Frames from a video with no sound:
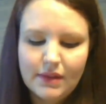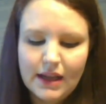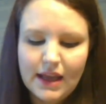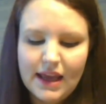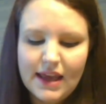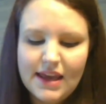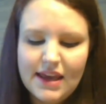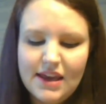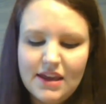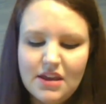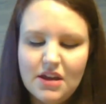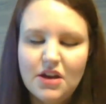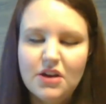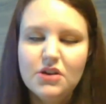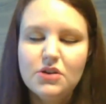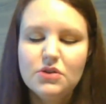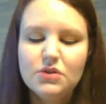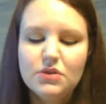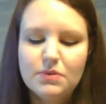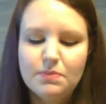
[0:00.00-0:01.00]
He
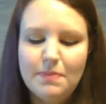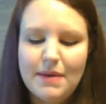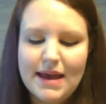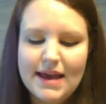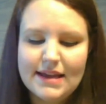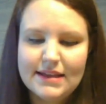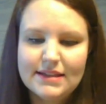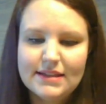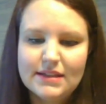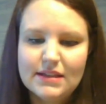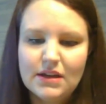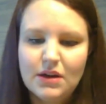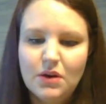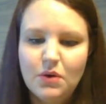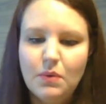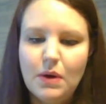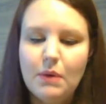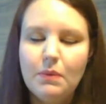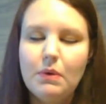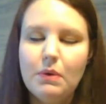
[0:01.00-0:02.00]
knows best
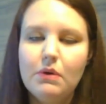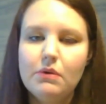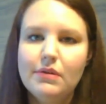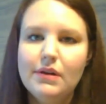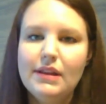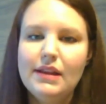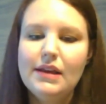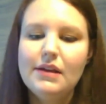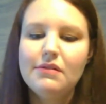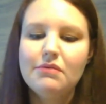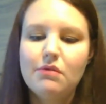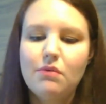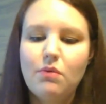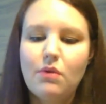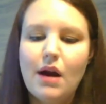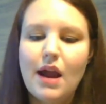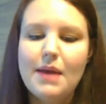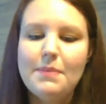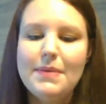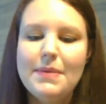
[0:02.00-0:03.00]
what will really
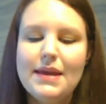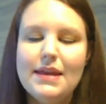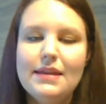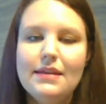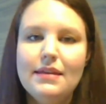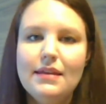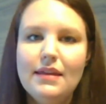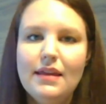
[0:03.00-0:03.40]
ripen